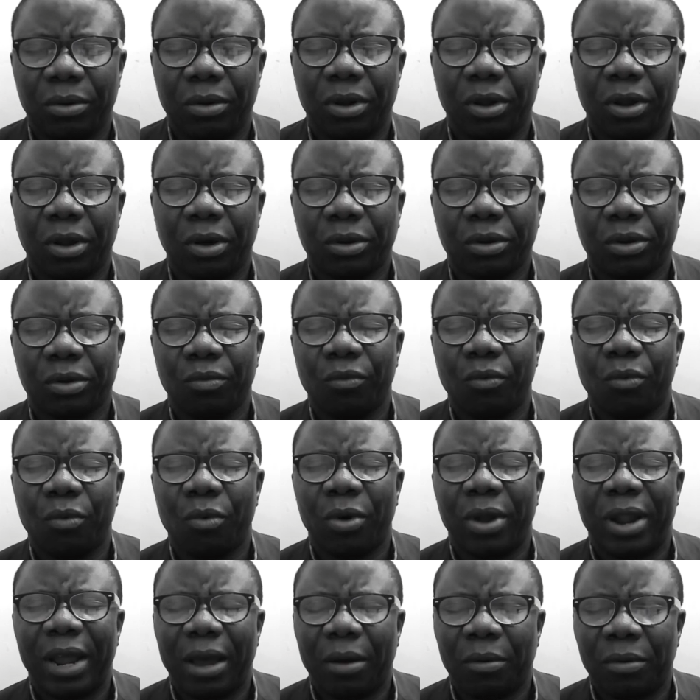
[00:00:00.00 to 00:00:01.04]
not
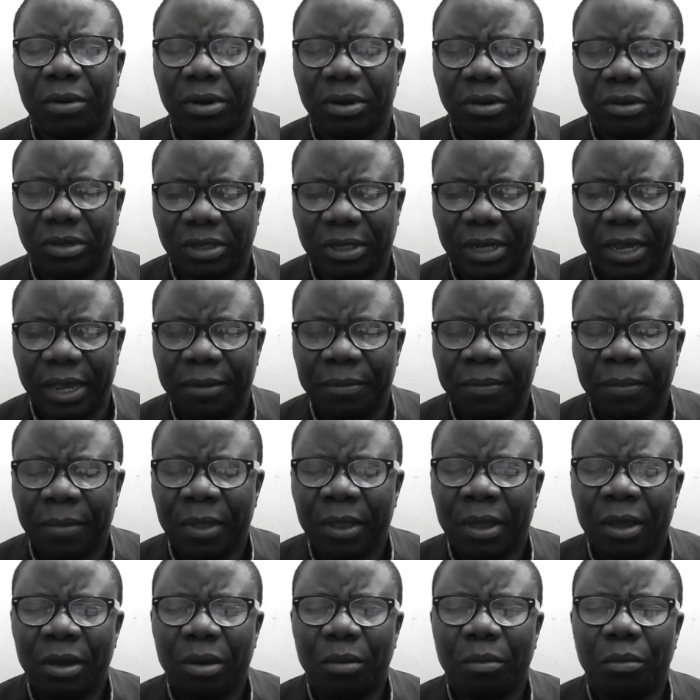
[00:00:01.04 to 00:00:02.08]
what I want to say,
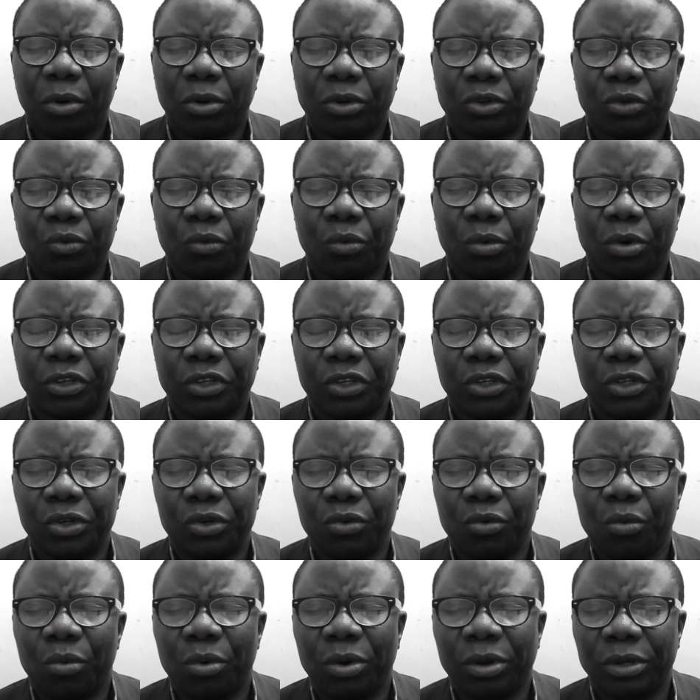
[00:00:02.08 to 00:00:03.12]
but what
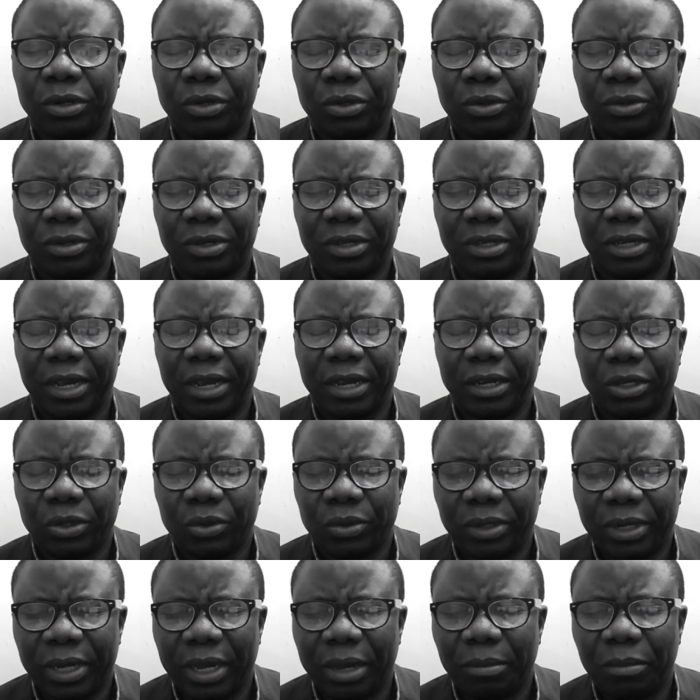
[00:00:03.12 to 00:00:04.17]
you want to say
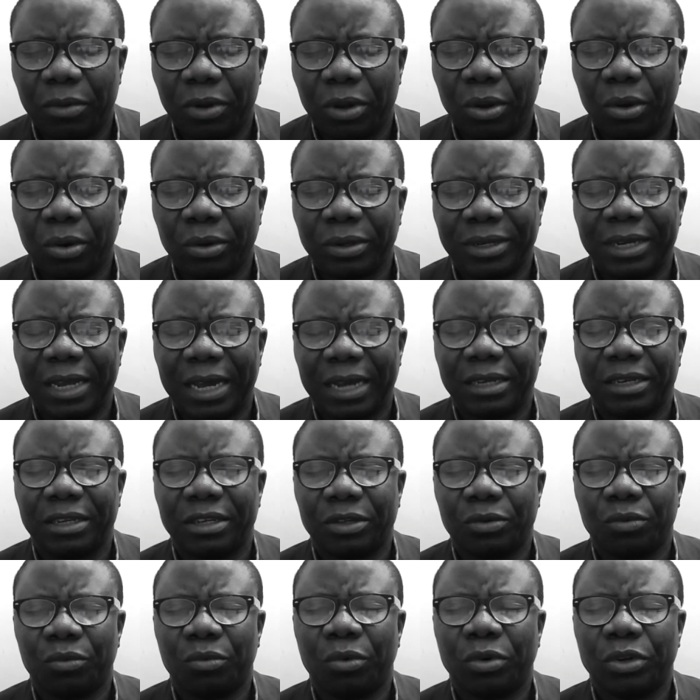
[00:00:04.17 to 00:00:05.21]
to them. Lord, that
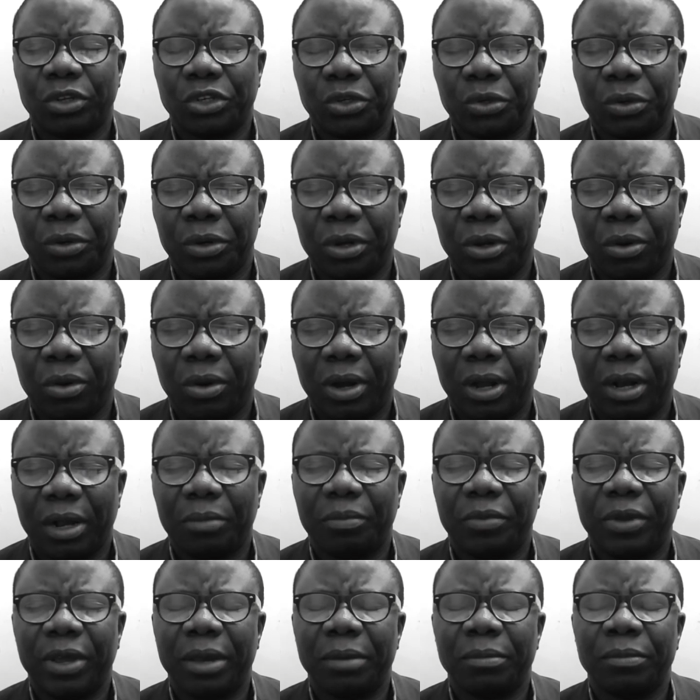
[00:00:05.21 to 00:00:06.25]
is what you're going to
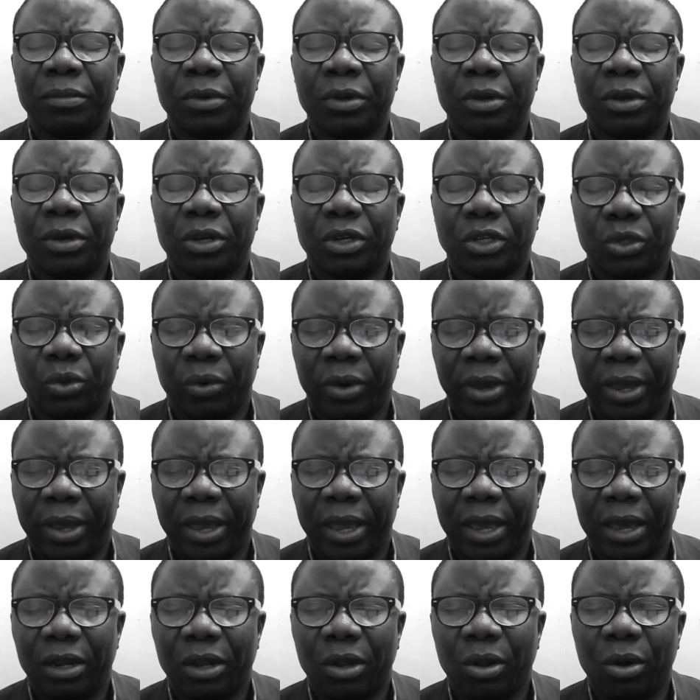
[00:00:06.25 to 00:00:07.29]
help them to
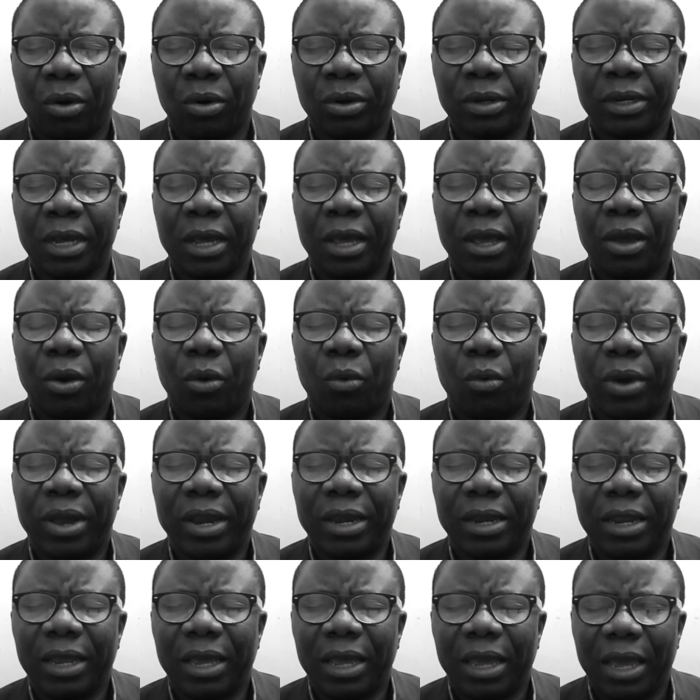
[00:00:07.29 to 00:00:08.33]
hear. Lord,
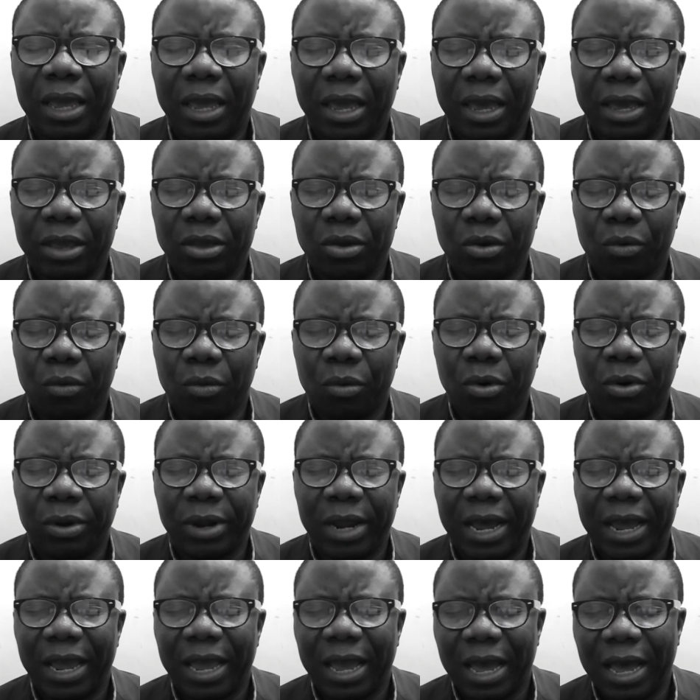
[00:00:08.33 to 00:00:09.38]
when they hear your
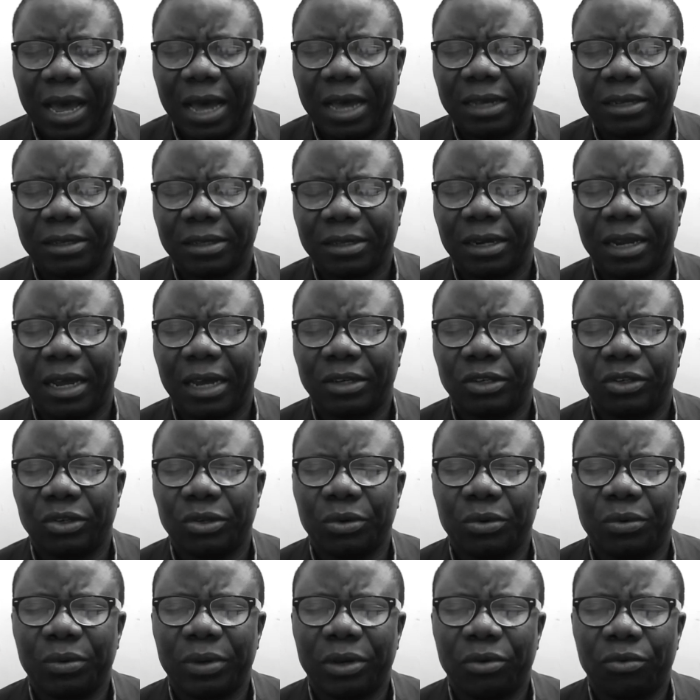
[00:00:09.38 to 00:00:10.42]
word, I ask that
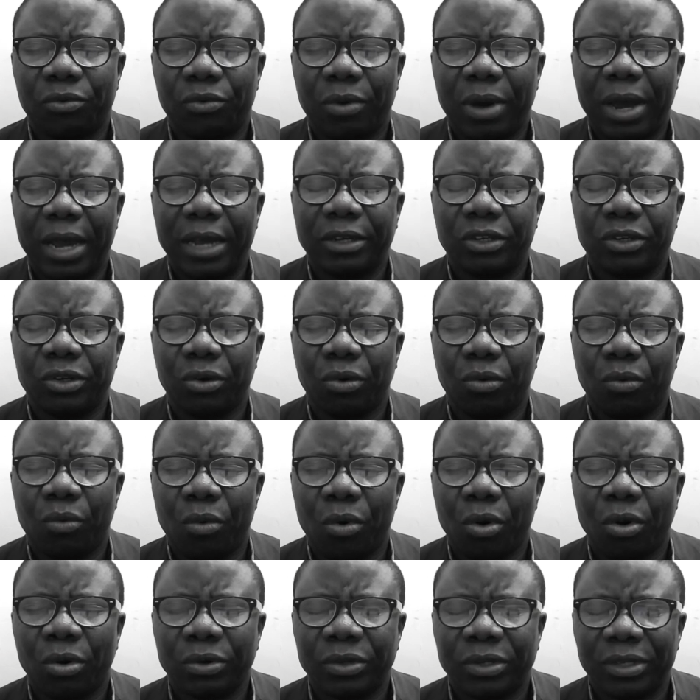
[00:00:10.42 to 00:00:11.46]
you will write your
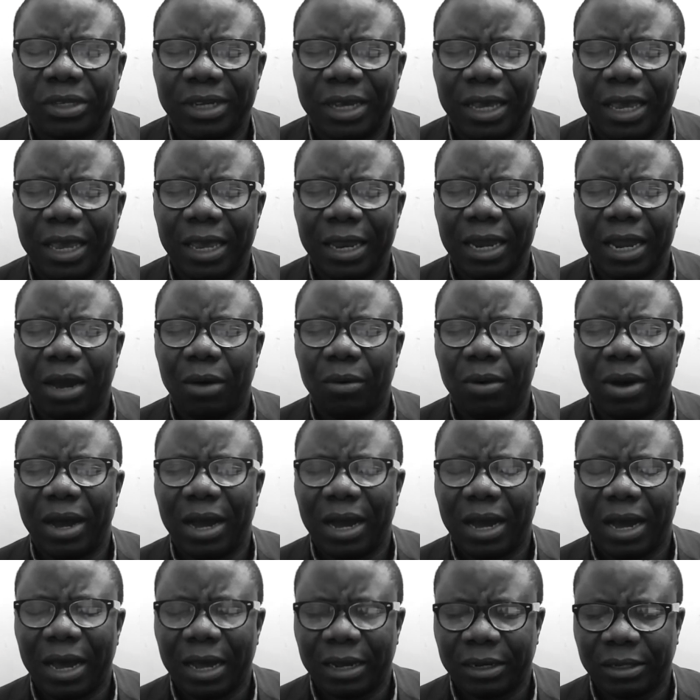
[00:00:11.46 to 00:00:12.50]
words in
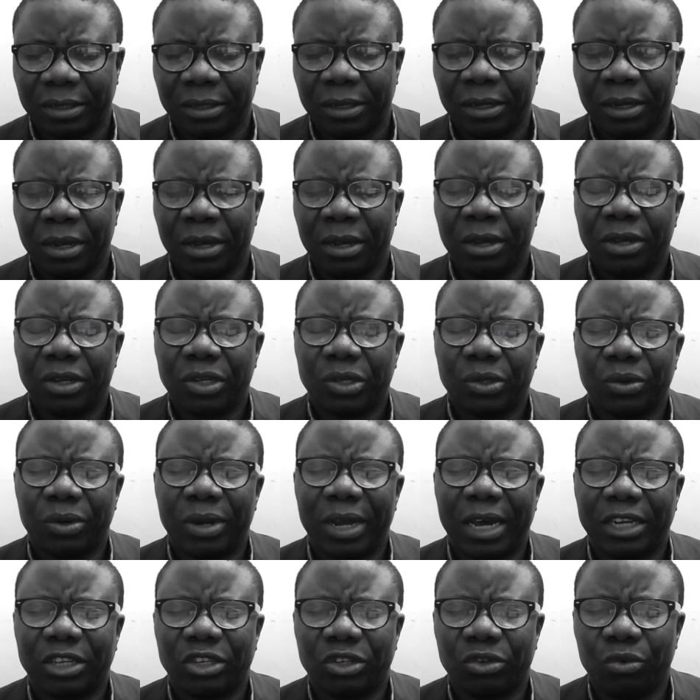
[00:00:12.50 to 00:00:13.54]
our heart so
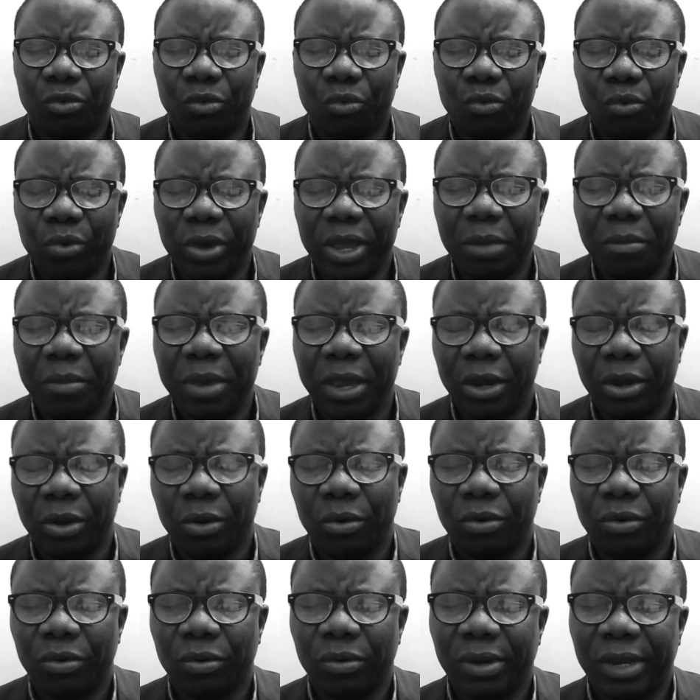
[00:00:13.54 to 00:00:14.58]
that we may
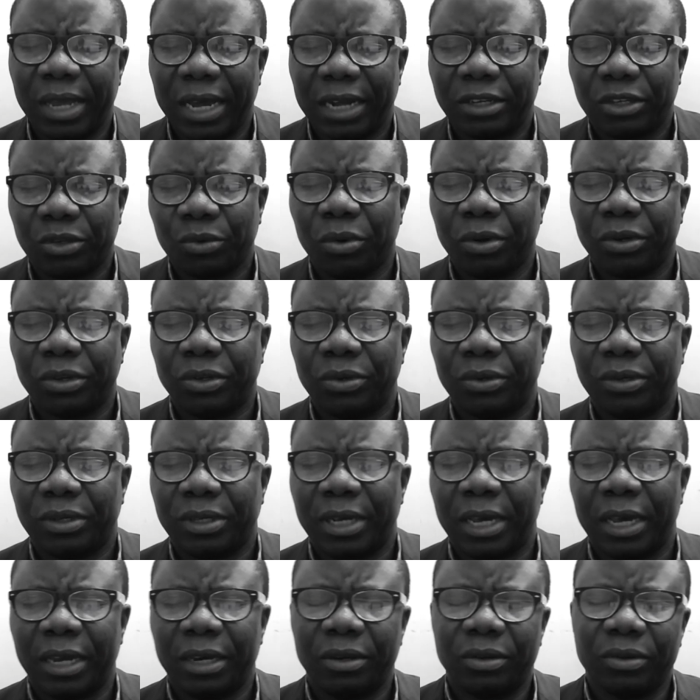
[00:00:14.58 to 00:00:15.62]
know you. That's what you
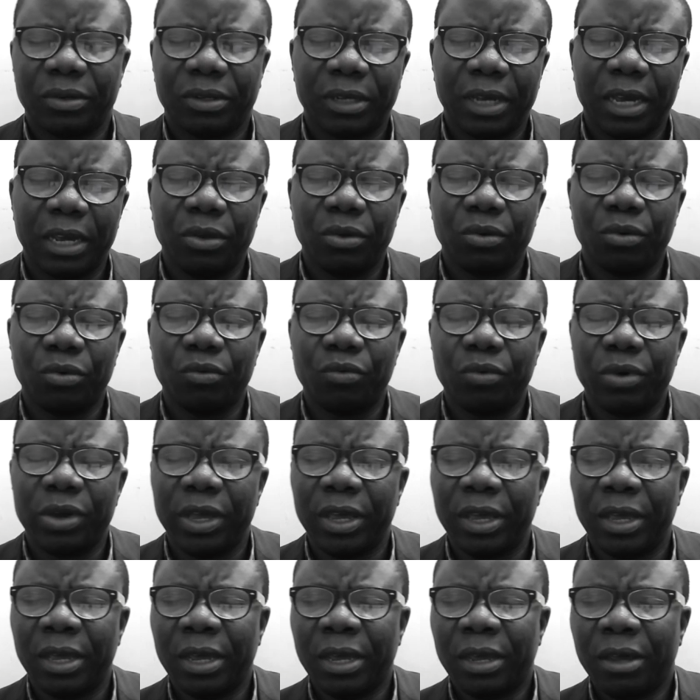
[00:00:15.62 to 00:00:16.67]
said. You said you
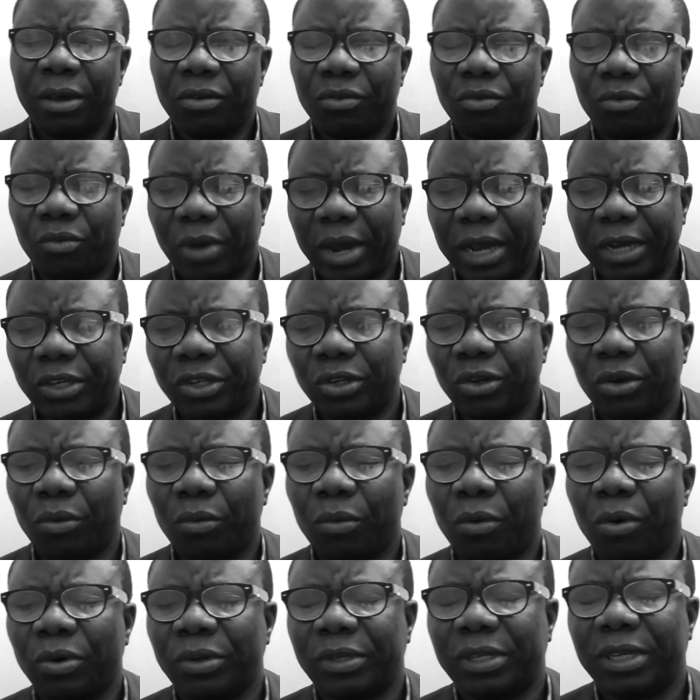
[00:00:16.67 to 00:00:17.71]
will write your
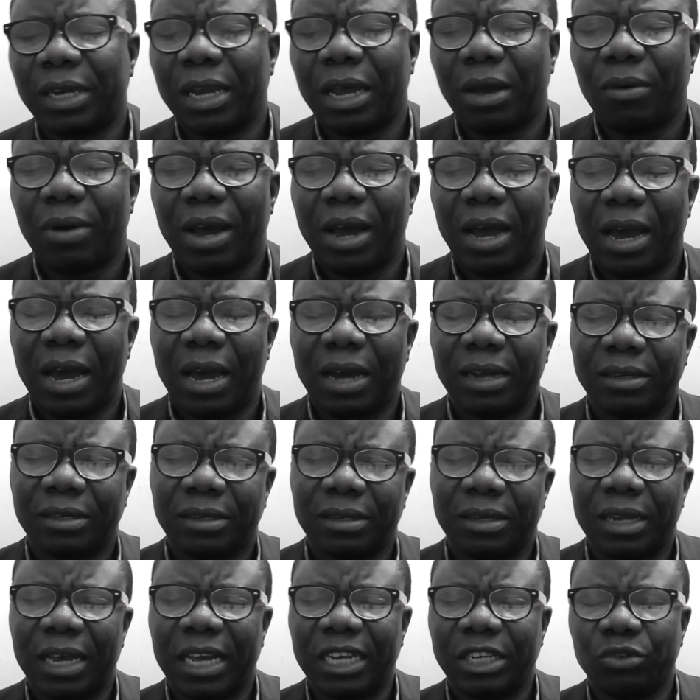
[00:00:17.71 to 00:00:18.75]
words in our hearts
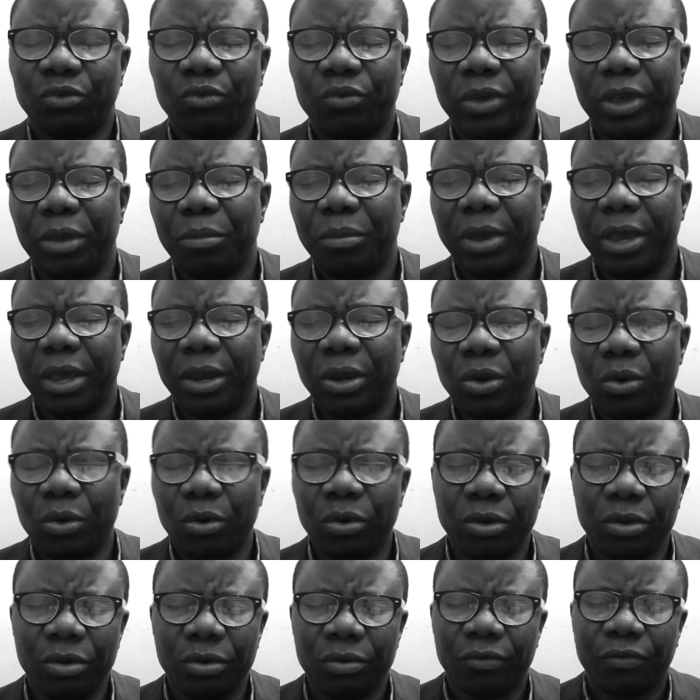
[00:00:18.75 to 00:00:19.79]
that we may
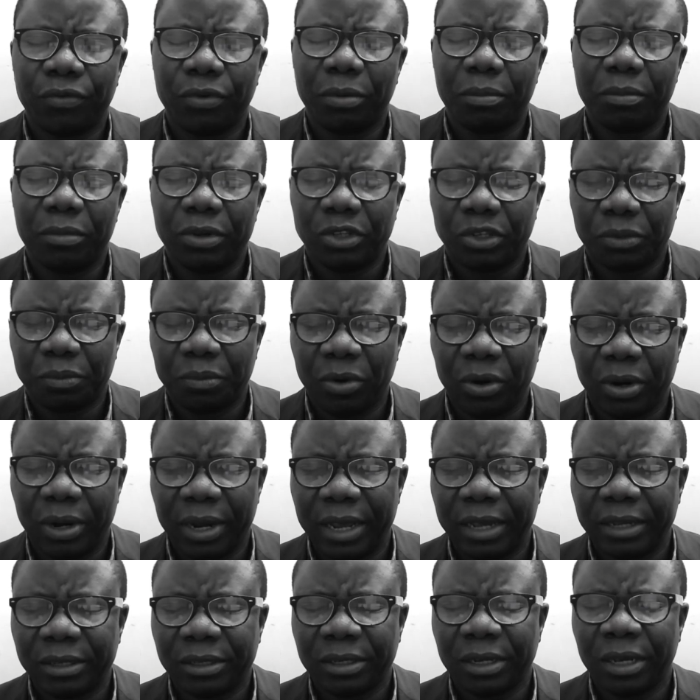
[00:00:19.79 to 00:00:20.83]
know you from the
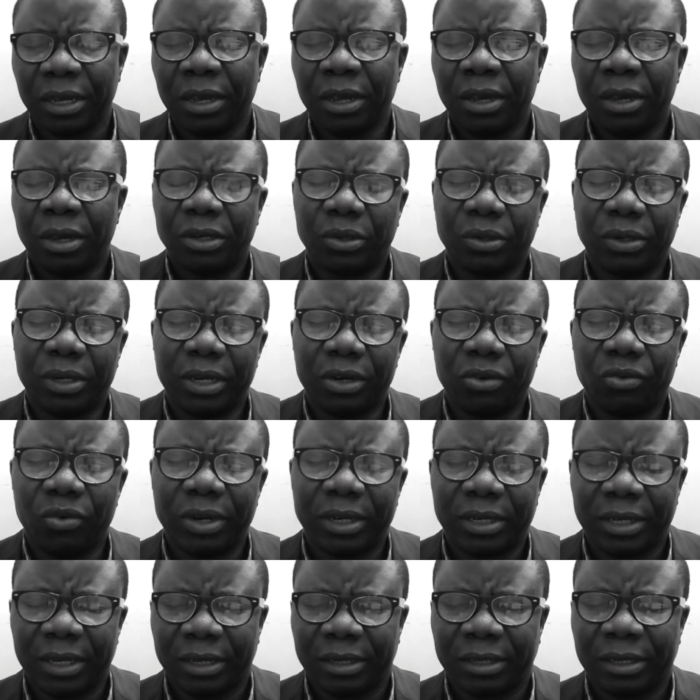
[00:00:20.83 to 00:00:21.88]
smallest to the
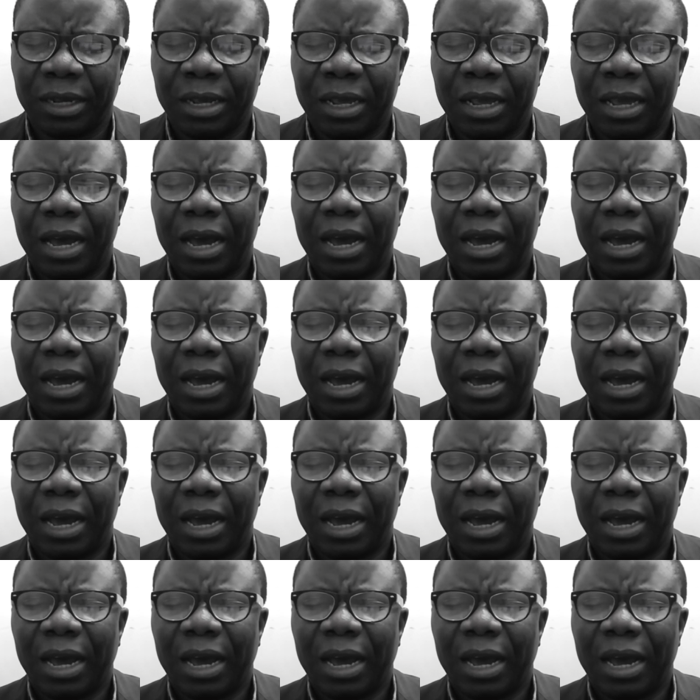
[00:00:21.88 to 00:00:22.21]
greatest.